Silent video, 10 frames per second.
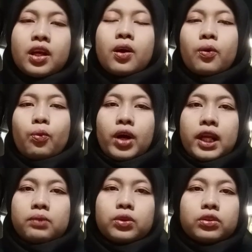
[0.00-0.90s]
while
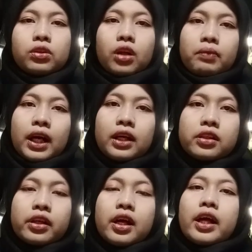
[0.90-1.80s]
mudorobah
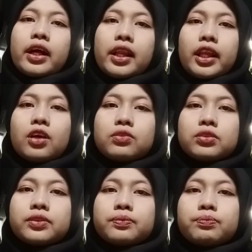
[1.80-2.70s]
allows